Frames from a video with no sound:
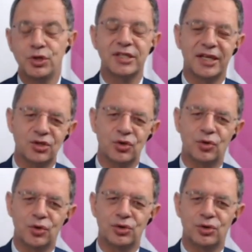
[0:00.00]
this
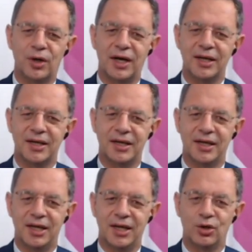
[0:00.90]
is
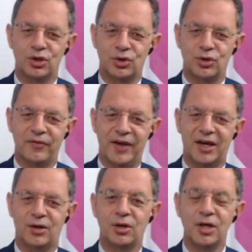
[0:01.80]
something our
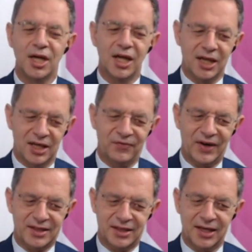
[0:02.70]
government has also
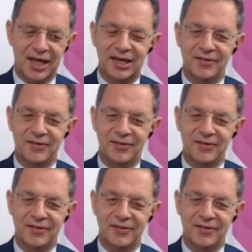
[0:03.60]
realized.